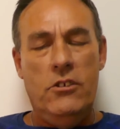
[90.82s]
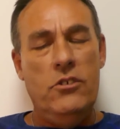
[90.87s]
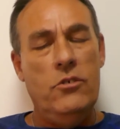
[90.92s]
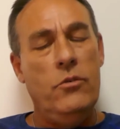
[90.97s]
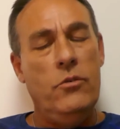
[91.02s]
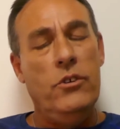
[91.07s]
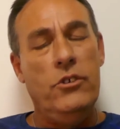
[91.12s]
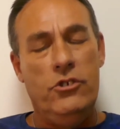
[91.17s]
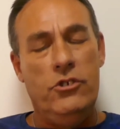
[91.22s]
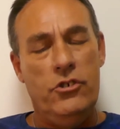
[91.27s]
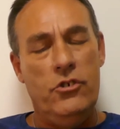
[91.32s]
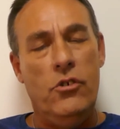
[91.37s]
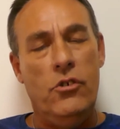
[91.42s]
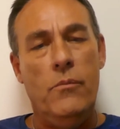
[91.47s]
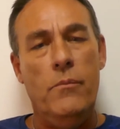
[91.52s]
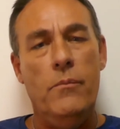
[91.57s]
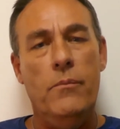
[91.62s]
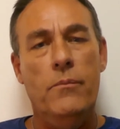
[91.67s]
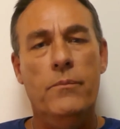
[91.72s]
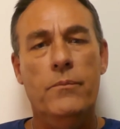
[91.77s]
to her
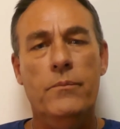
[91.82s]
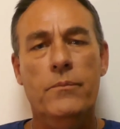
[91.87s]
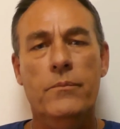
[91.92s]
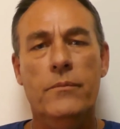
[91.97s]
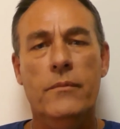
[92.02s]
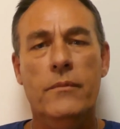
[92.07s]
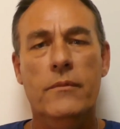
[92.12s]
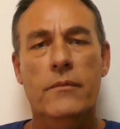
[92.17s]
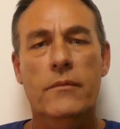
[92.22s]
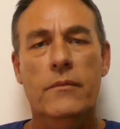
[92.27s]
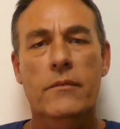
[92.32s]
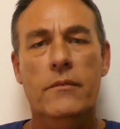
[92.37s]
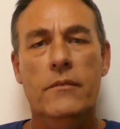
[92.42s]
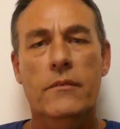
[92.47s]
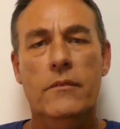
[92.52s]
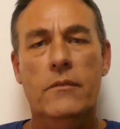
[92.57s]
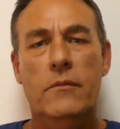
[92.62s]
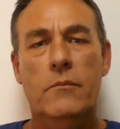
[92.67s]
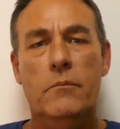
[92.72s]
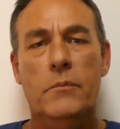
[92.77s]
job.
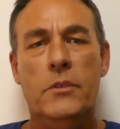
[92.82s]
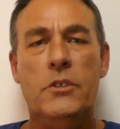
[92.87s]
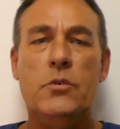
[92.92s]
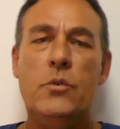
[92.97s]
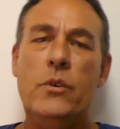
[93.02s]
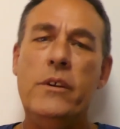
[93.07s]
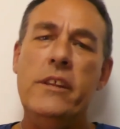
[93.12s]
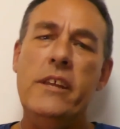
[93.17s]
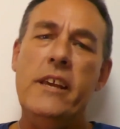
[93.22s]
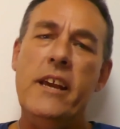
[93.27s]
Between